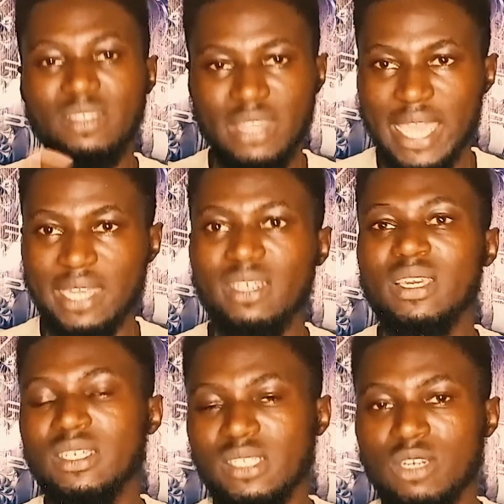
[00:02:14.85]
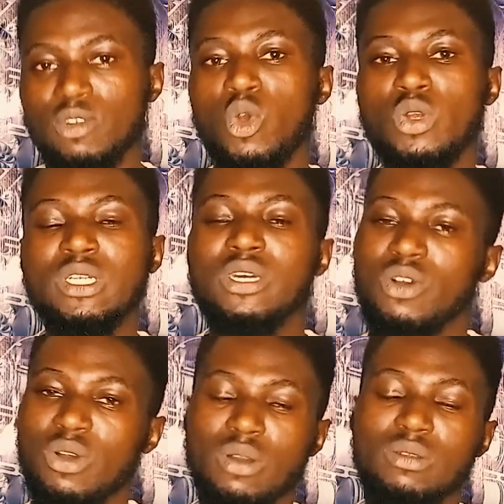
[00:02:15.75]
Then the load
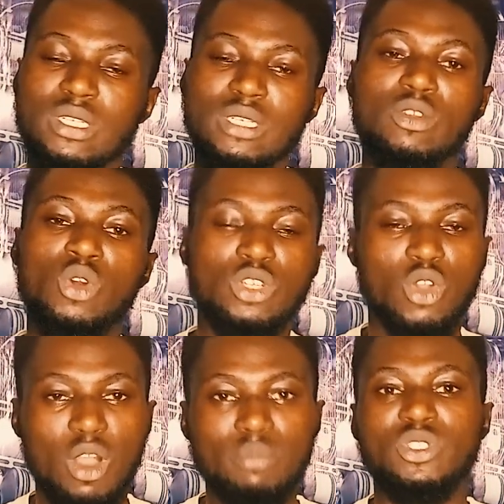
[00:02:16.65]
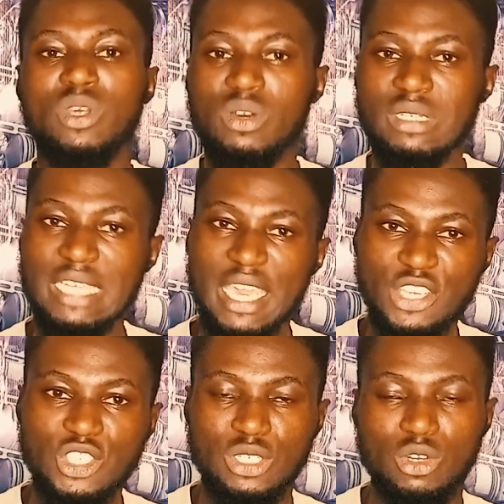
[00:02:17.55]
comes on the
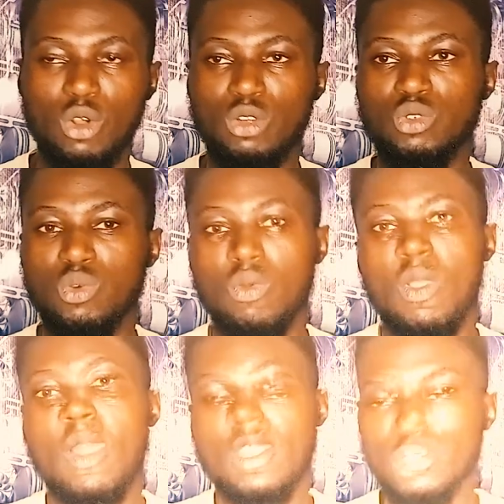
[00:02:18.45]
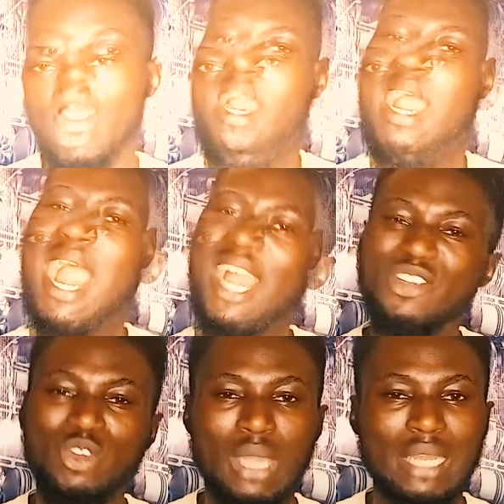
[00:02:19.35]
engine also. How
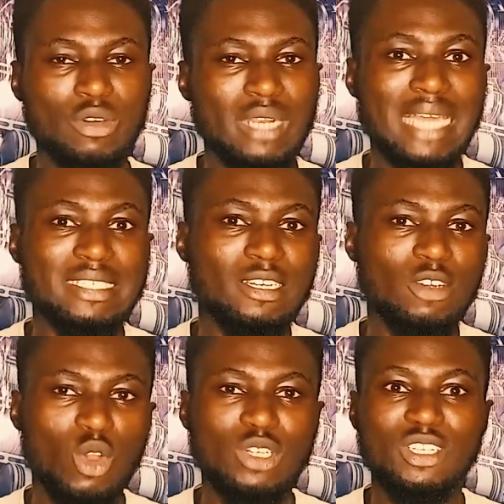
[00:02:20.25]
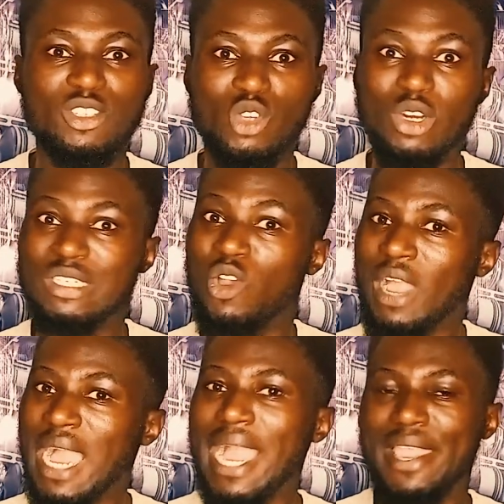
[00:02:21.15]
do you now know that the load is on your
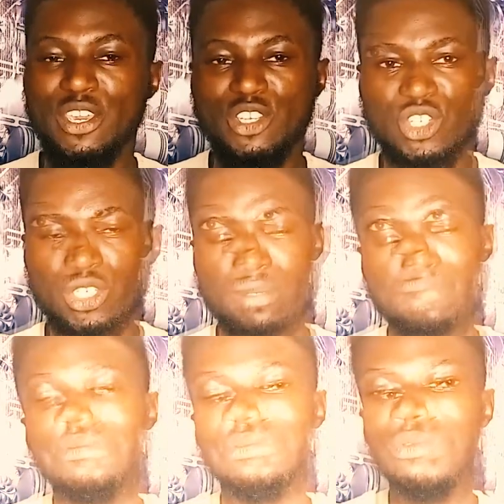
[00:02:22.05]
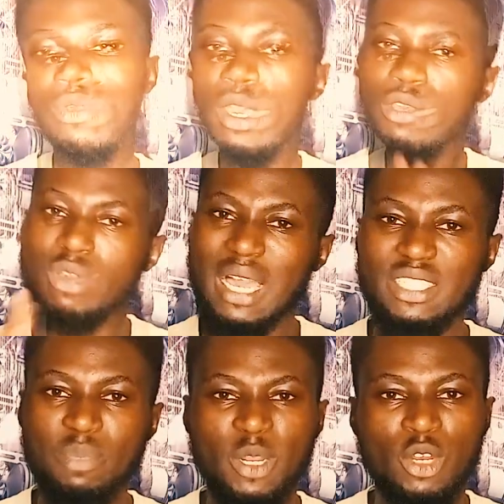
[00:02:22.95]
car engine? You can
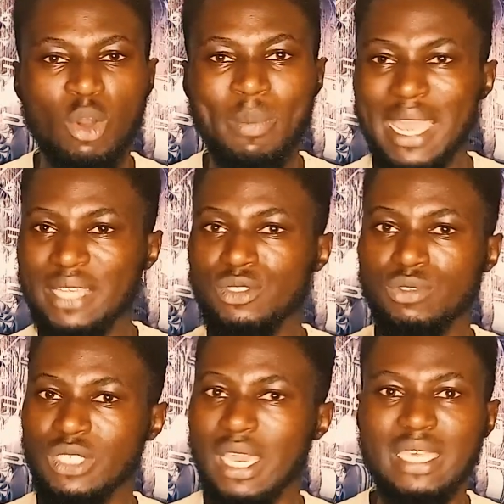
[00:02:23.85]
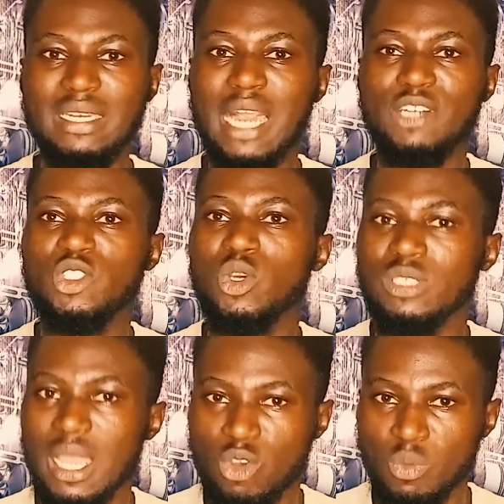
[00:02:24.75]
simply know by checking out your
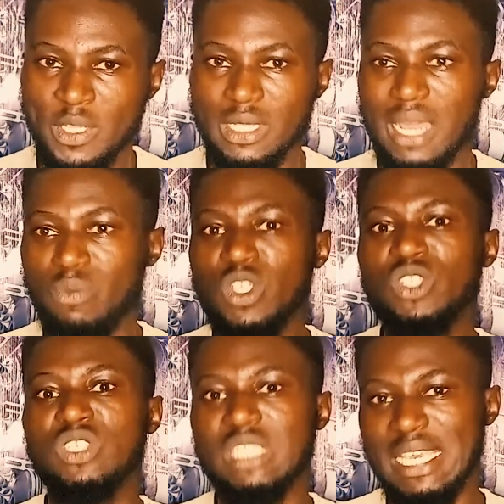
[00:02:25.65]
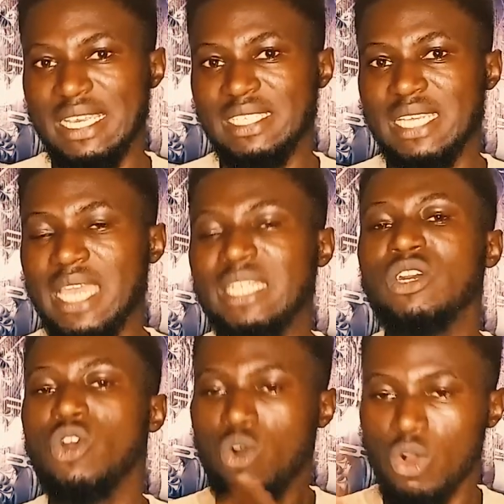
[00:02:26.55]
tachometer, which is inside
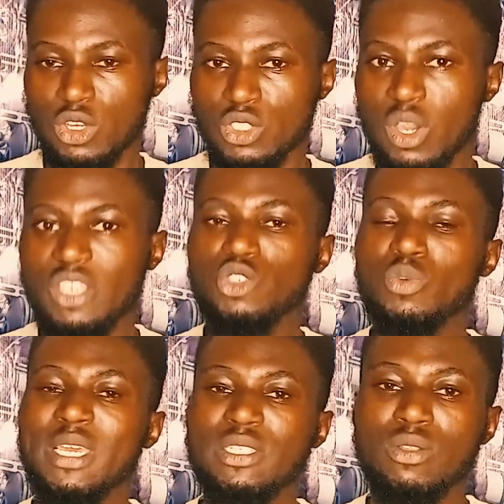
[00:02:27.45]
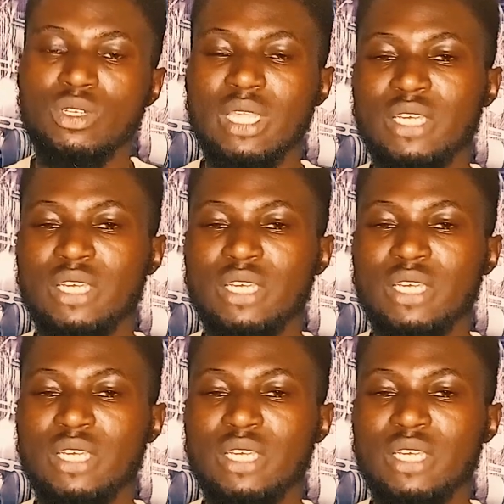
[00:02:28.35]
on your instrument cluster.